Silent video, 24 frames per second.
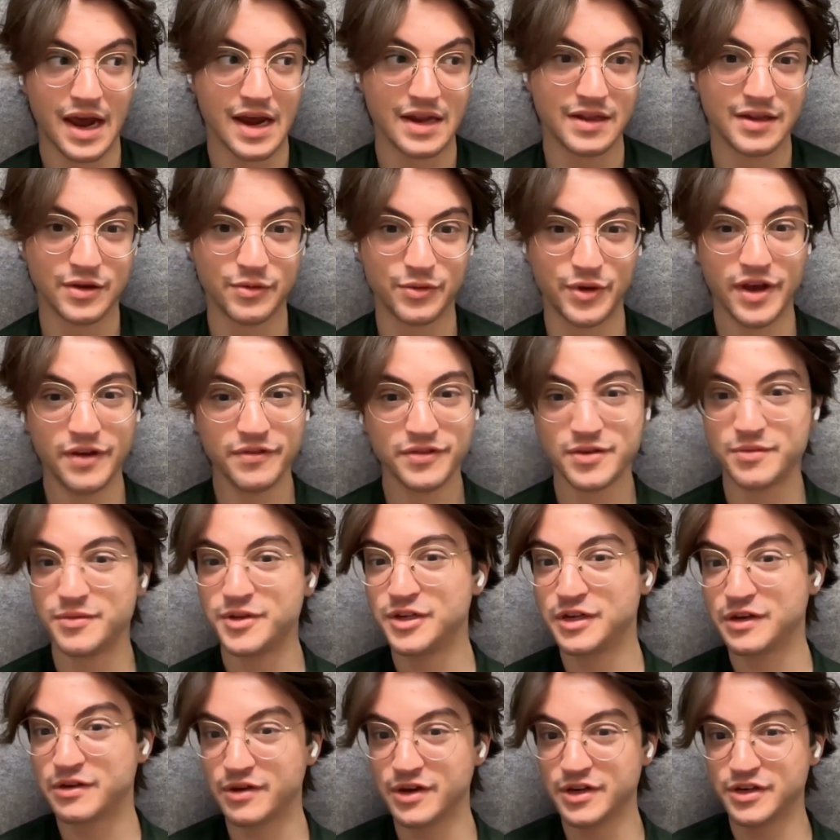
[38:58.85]
And then we have
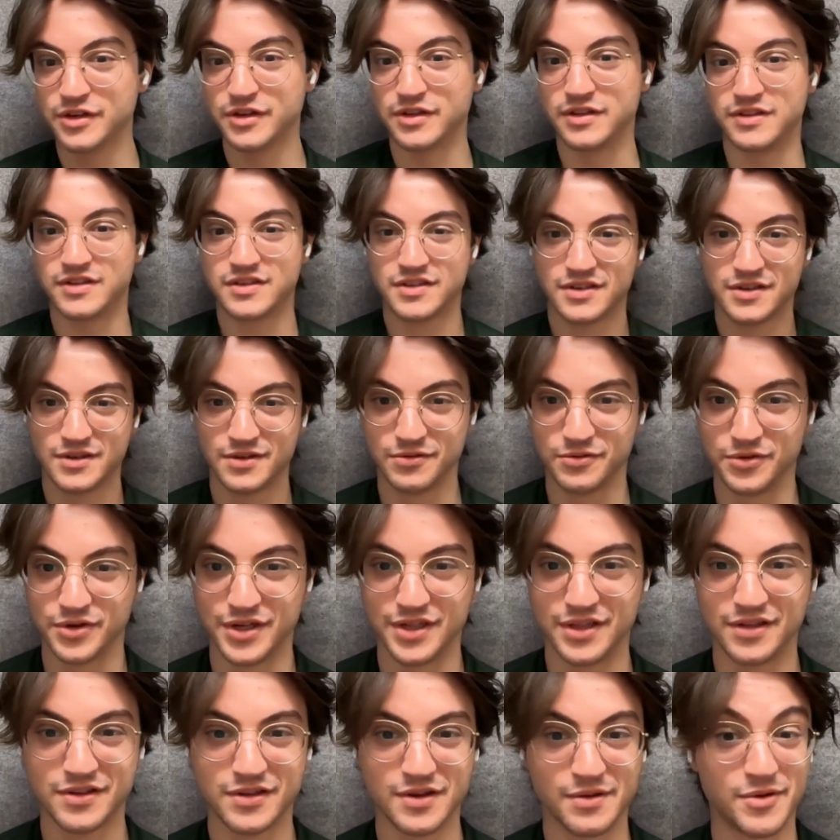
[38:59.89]
some integrations
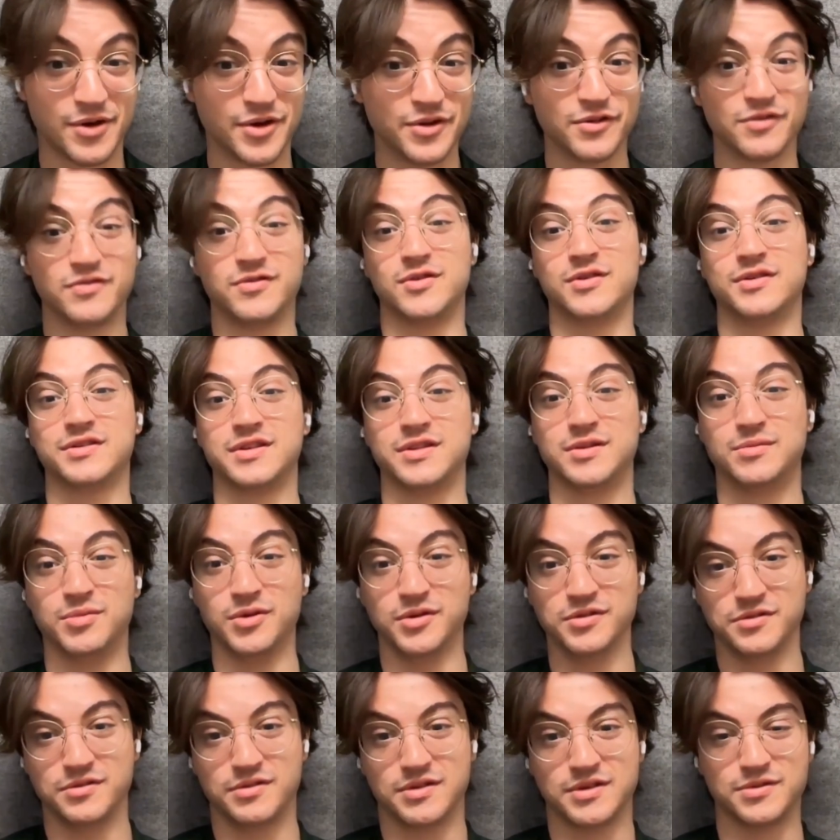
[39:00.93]
with some other folks in the
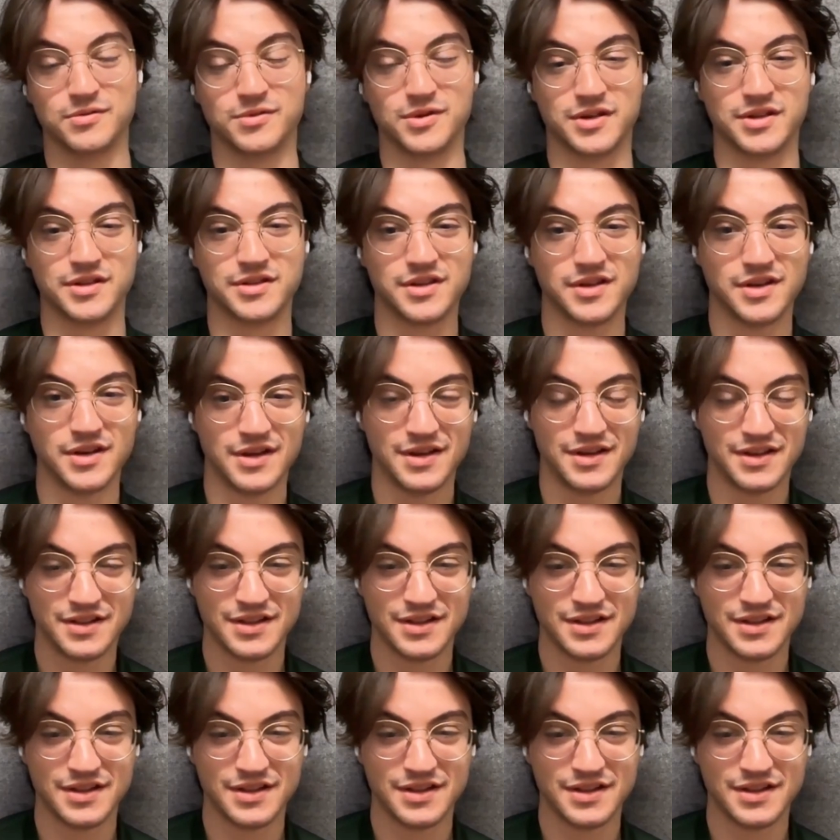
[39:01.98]
Postgres world